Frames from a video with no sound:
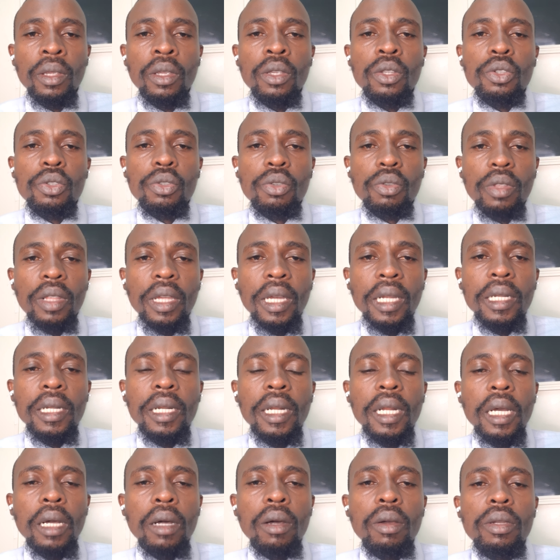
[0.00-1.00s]
So that
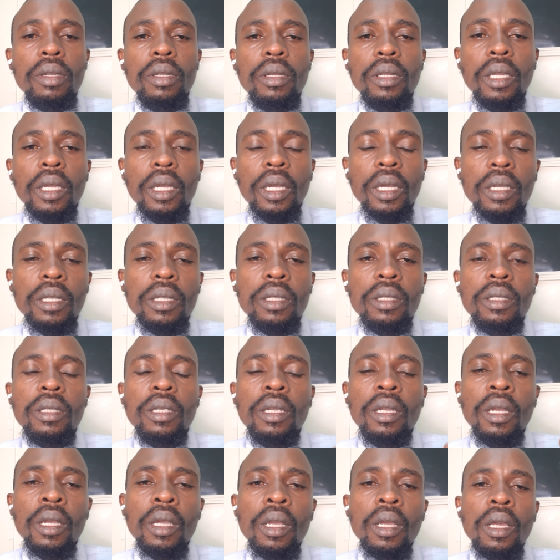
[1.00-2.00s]
now, in case
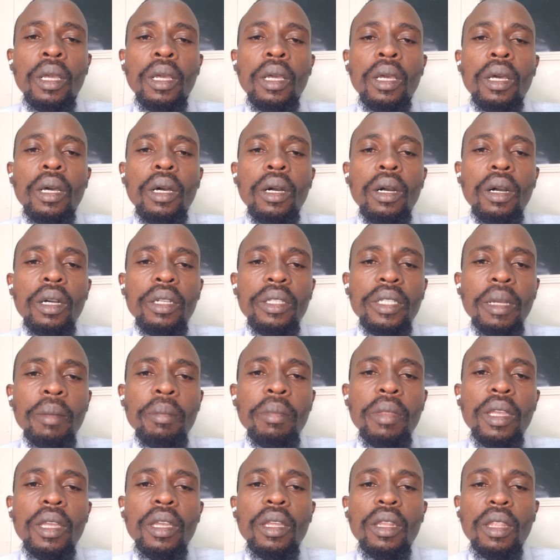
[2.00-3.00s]

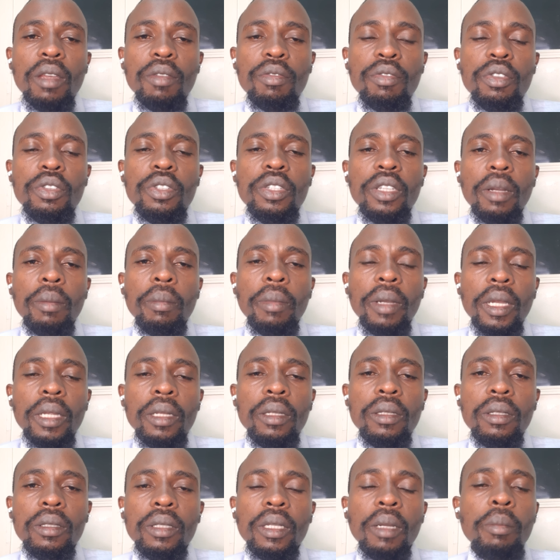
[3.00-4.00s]
something in the future
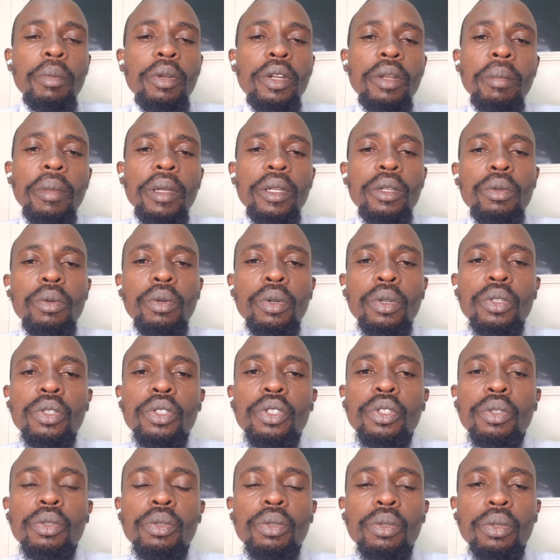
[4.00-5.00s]
somebody might
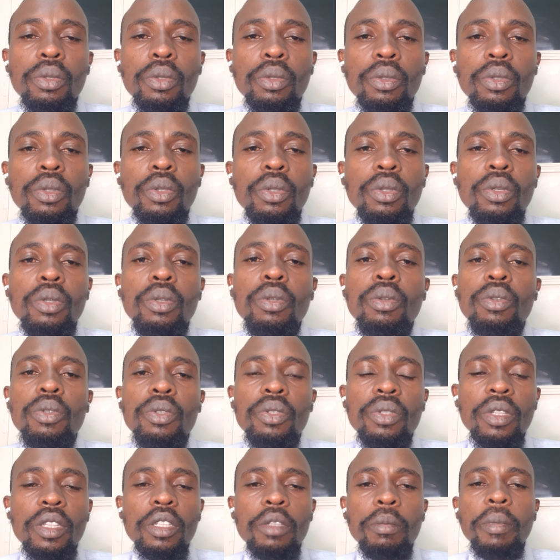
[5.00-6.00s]
want to know who
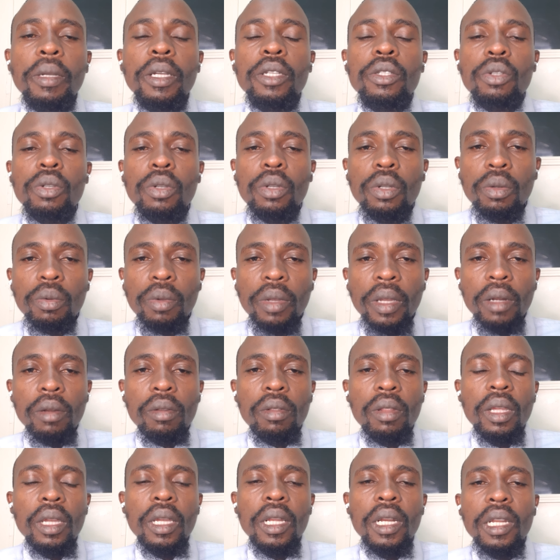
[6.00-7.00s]
is this person, where do
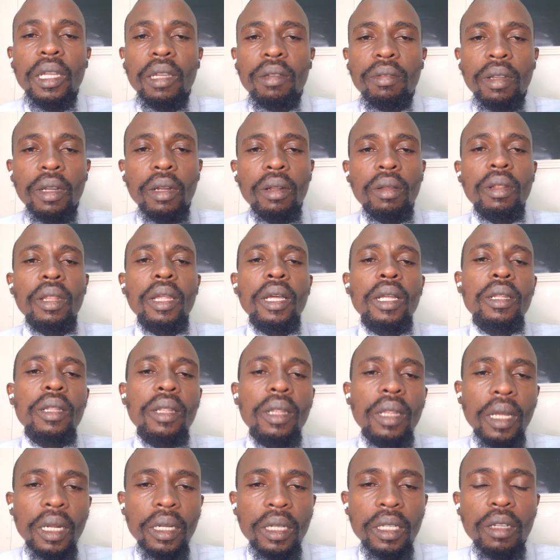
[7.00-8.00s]
they live, and all
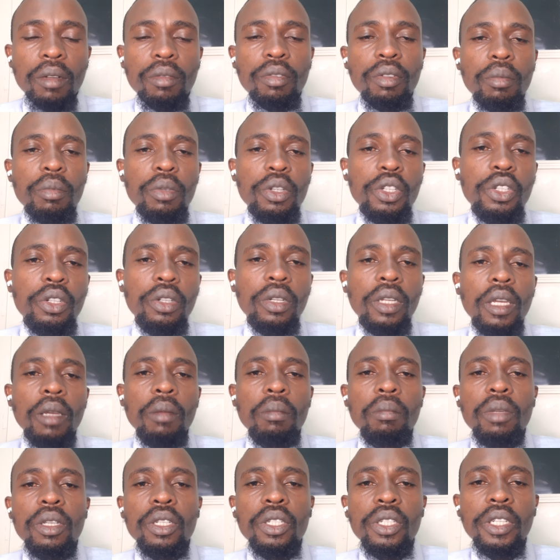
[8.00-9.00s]
that information can
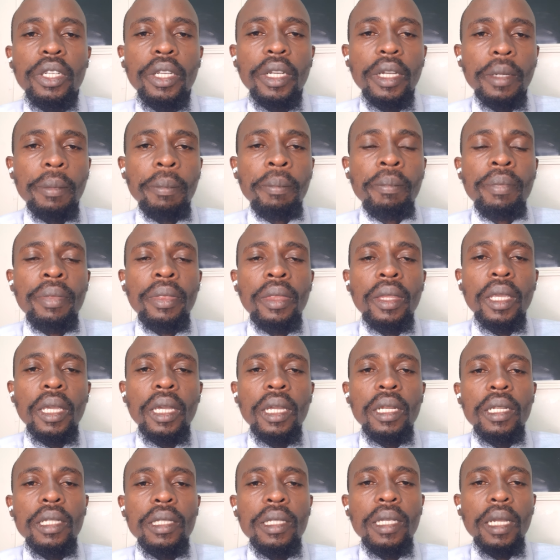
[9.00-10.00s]
be shared,
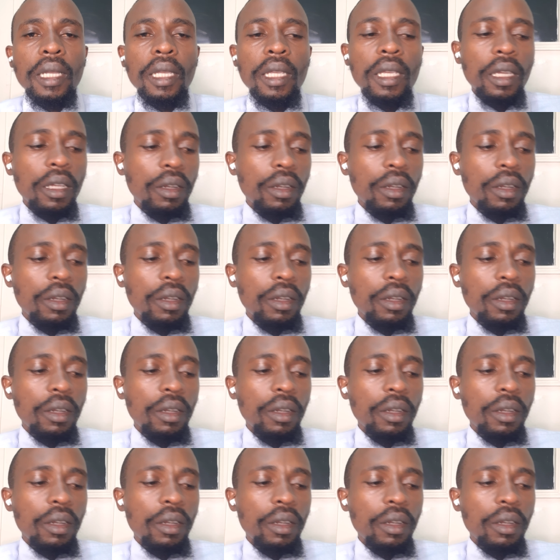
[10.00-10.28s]
and it's a key